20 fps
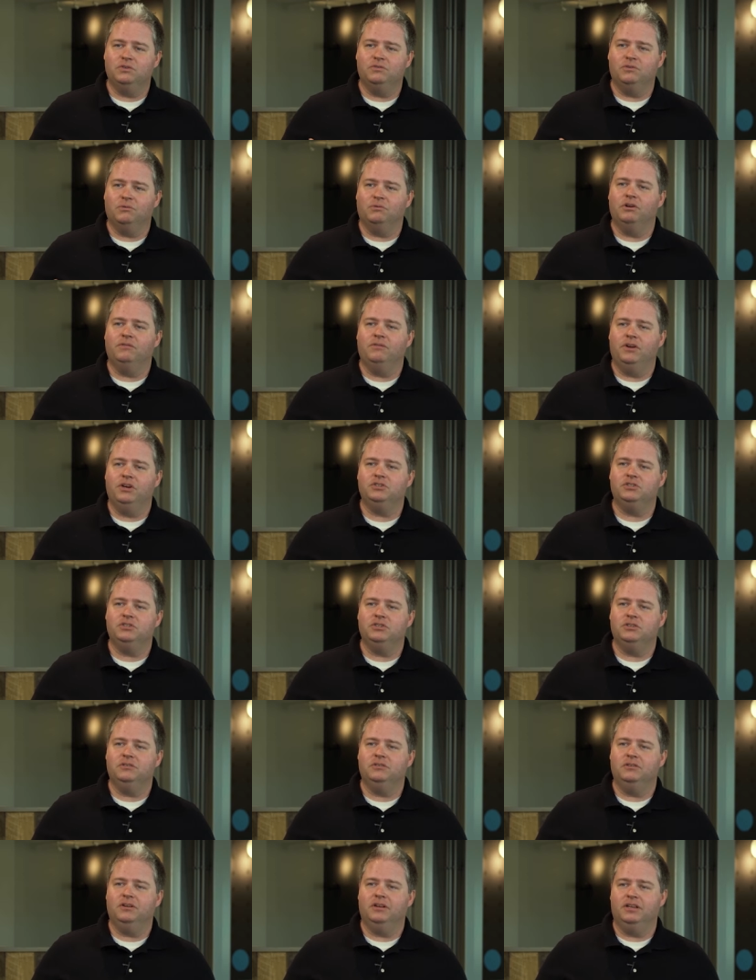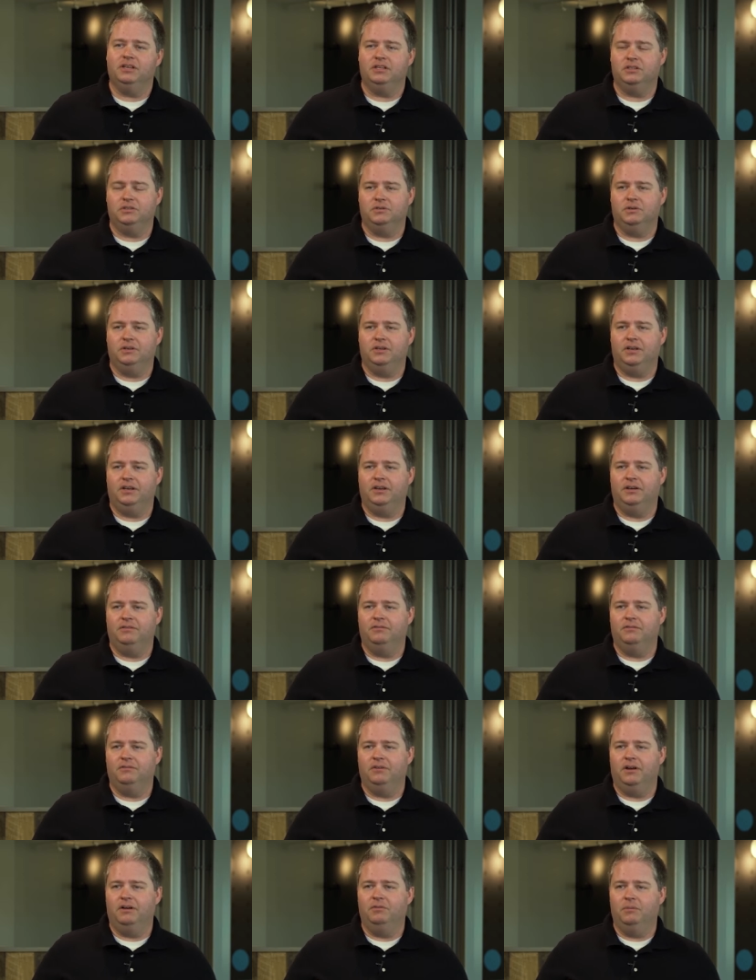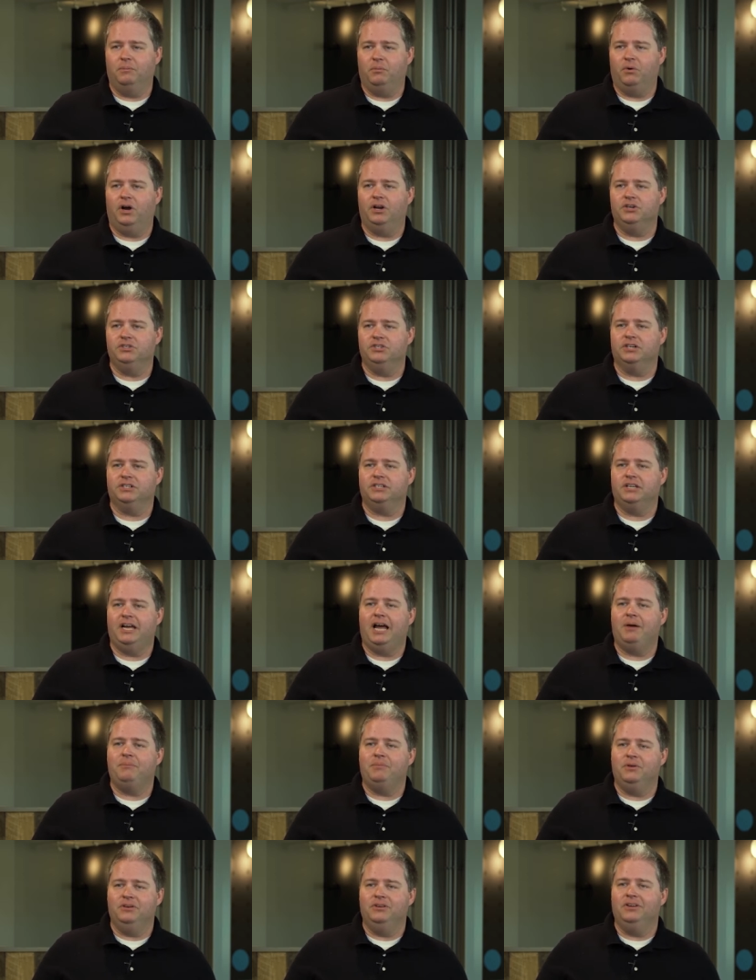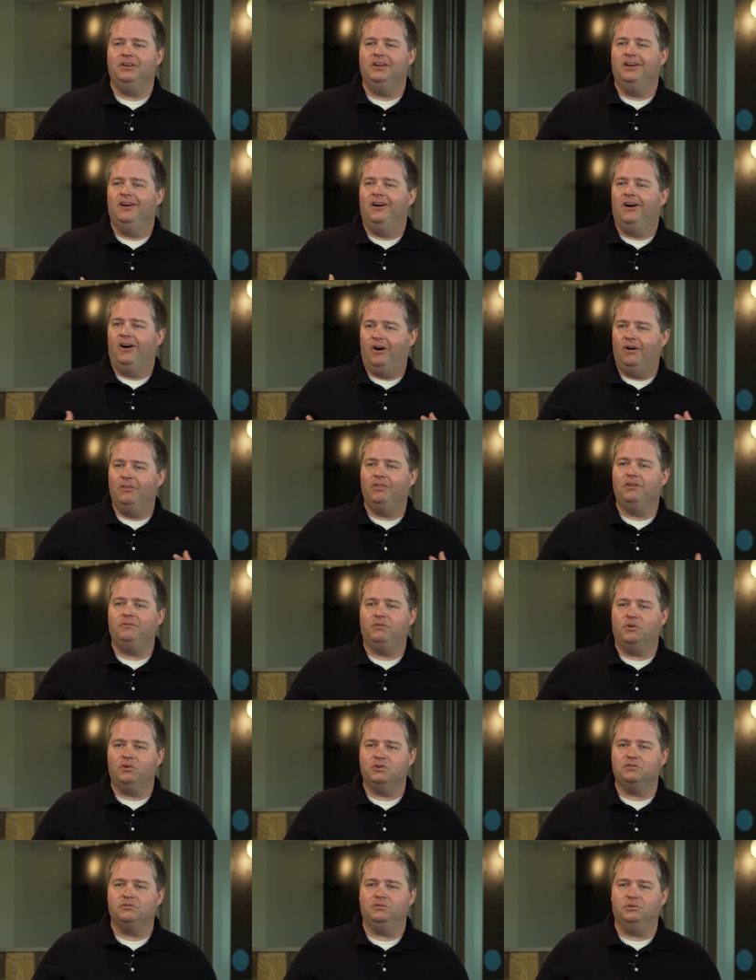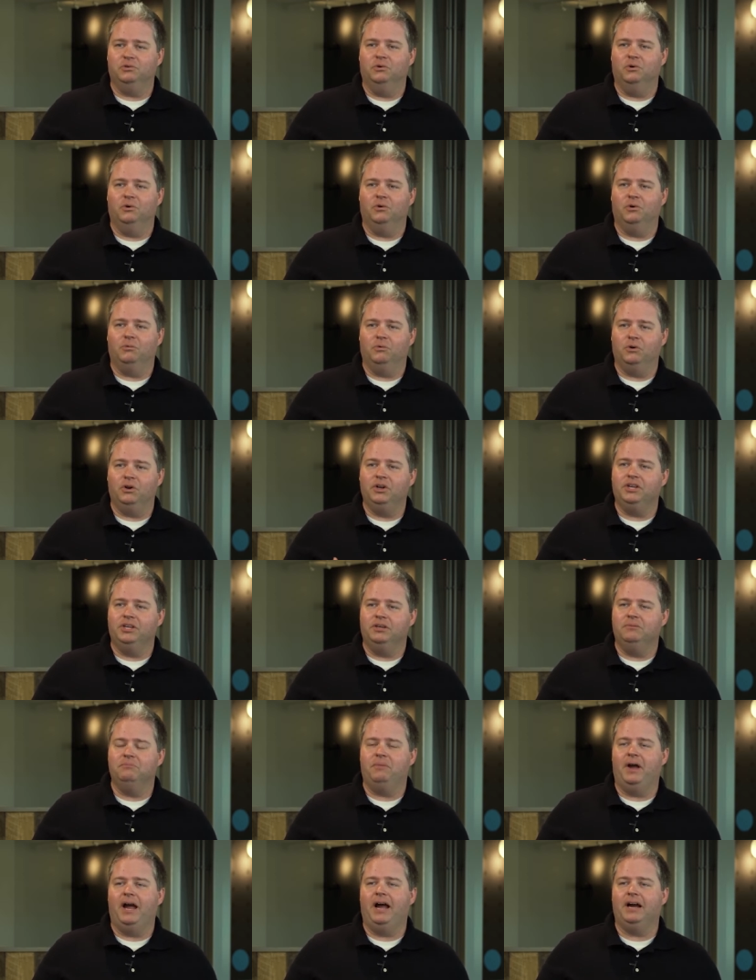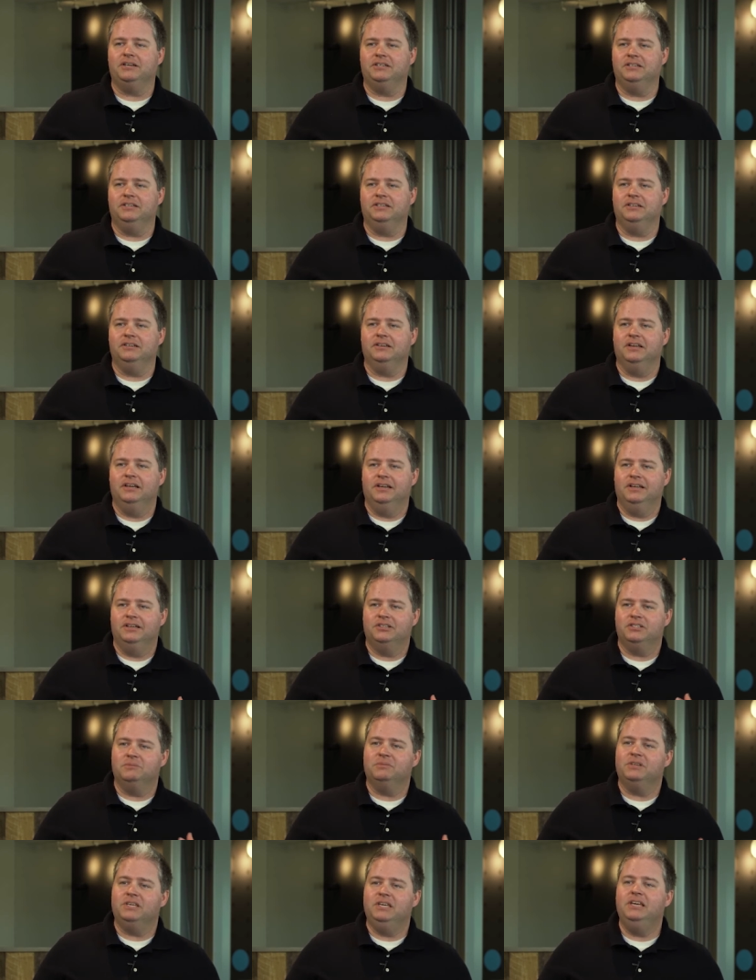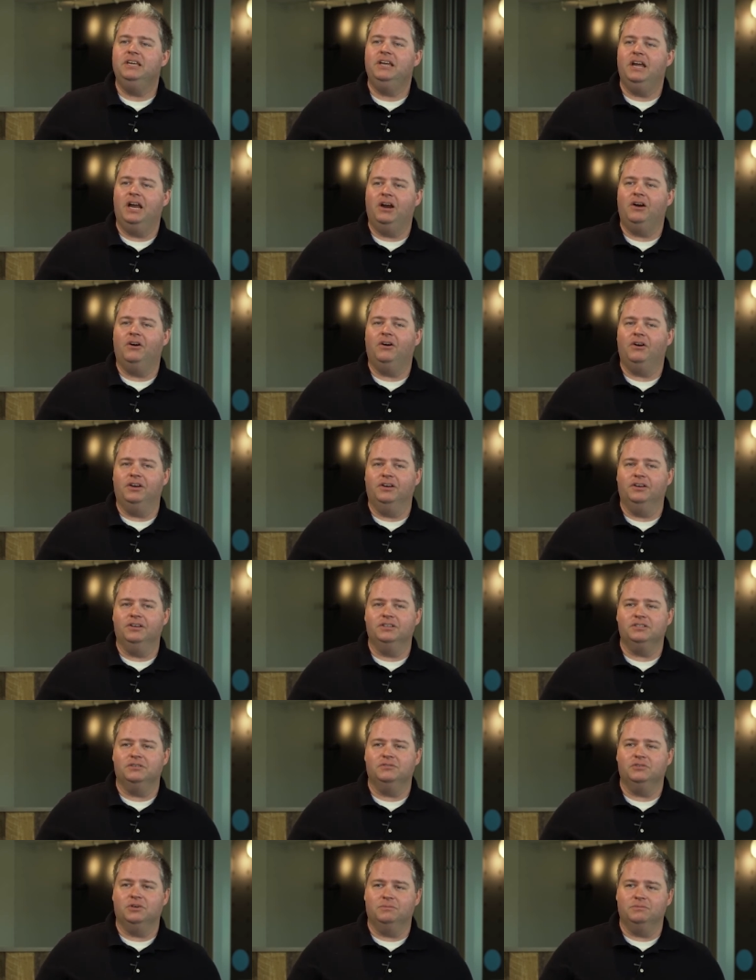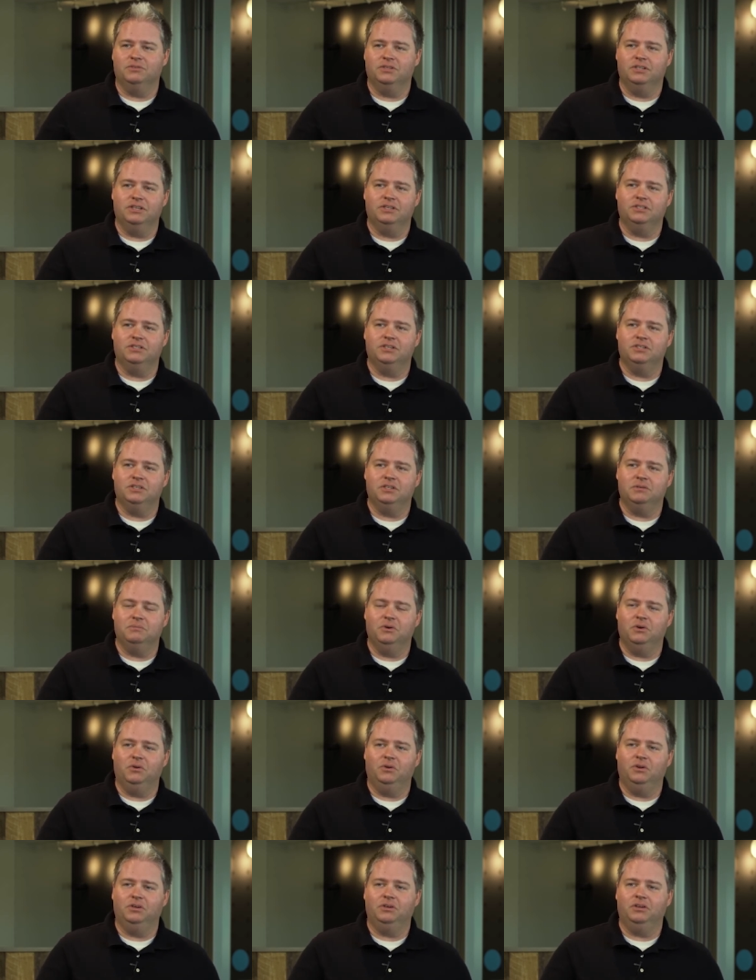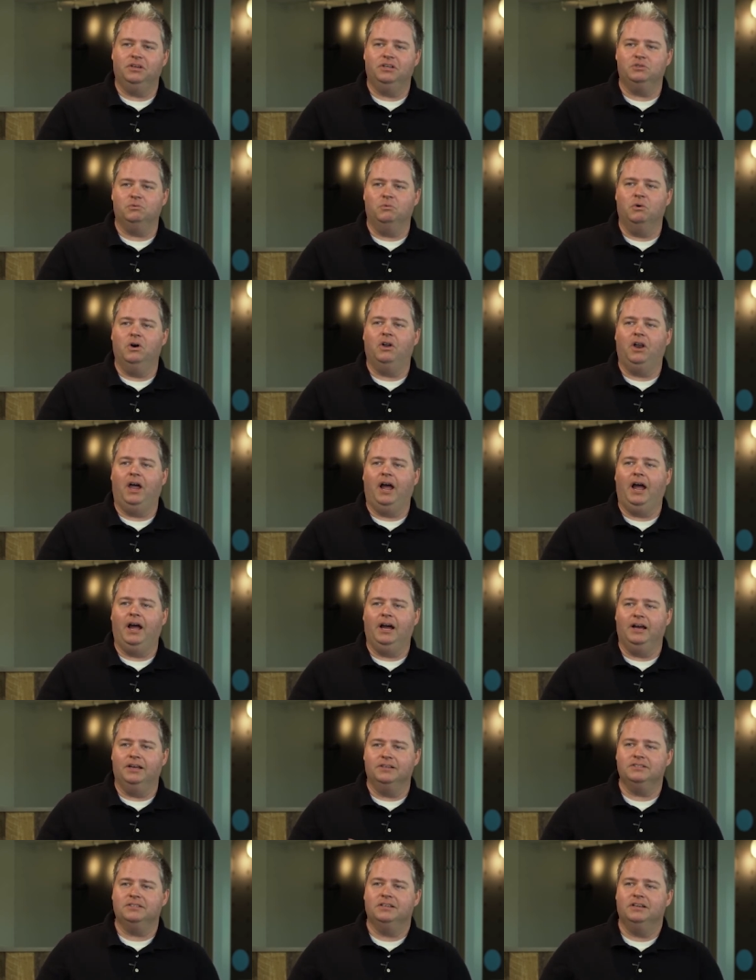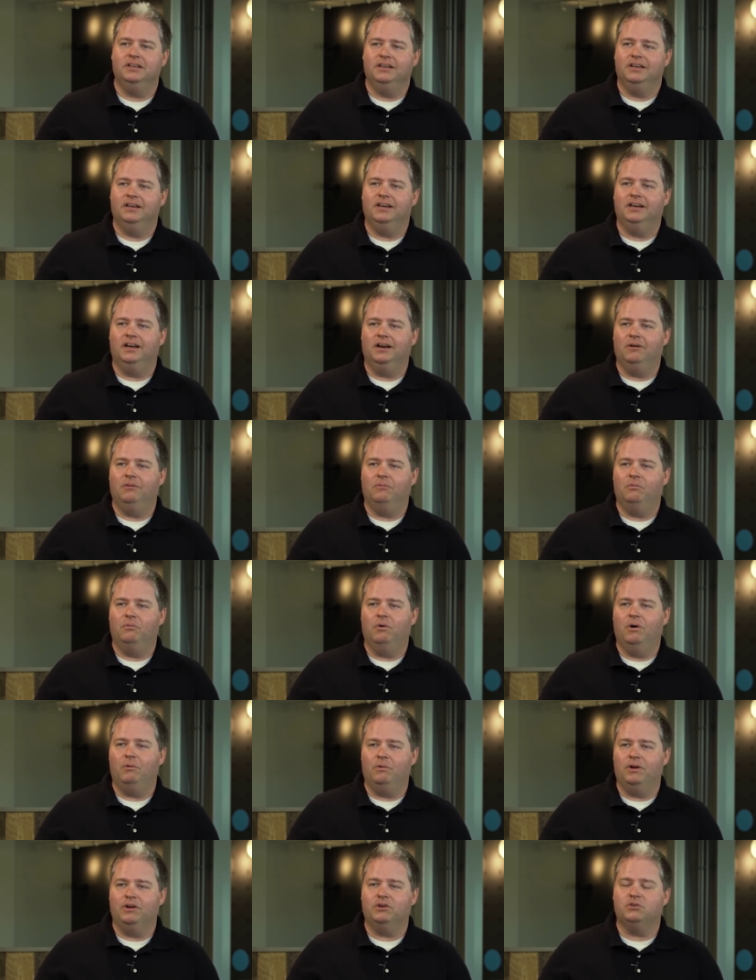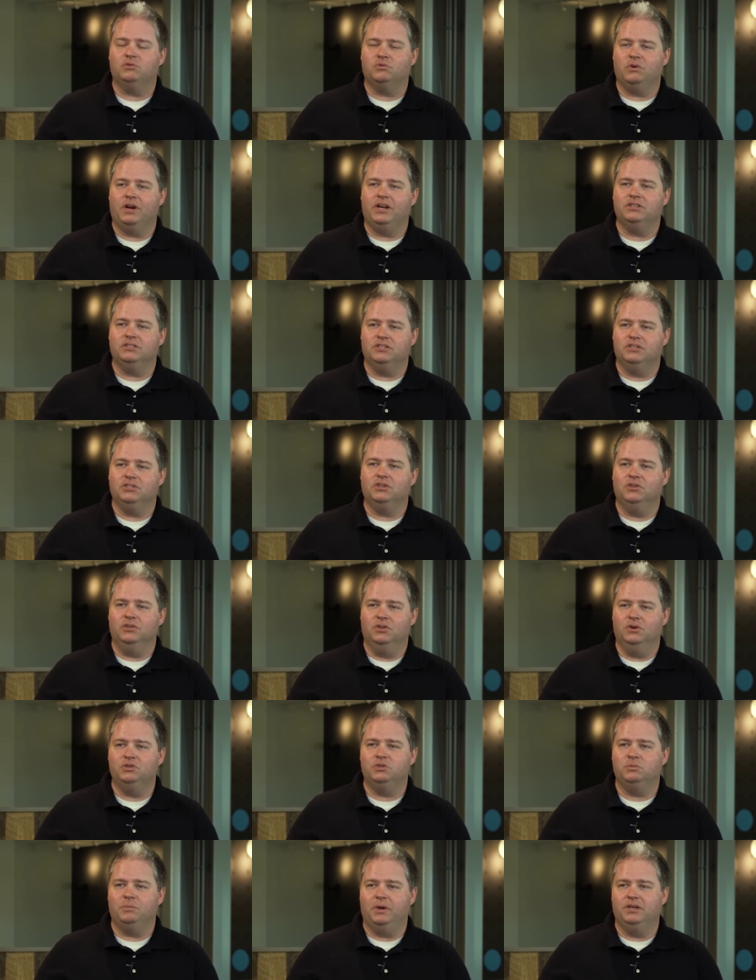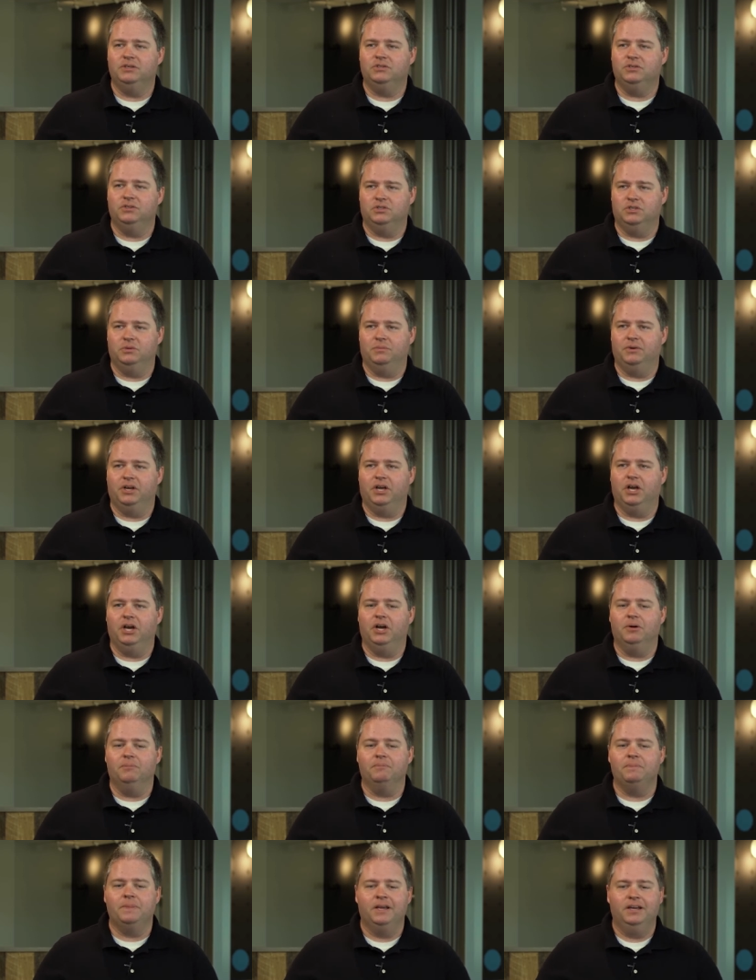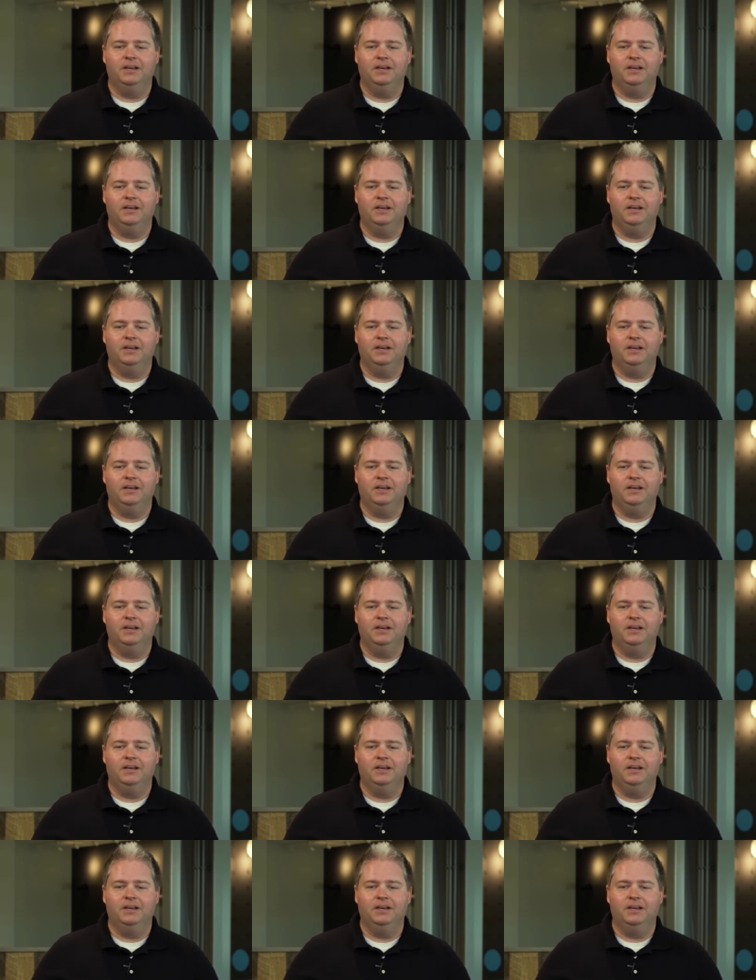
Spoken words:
of the renovation of the project happened on the first floor, really impacting some key areas in terms of the existing building as well as what we transitioned those spaces to become.